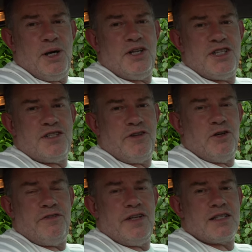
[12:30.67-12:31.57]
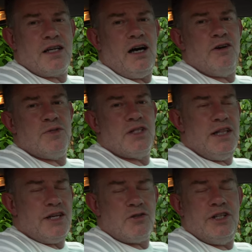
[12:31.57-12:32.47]
purchased fuel for this car, it was
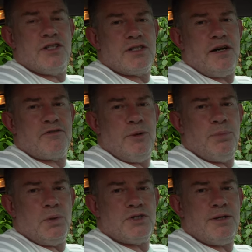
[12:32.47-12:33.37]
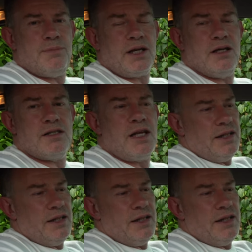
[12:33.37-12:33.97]
literally just after I bought it because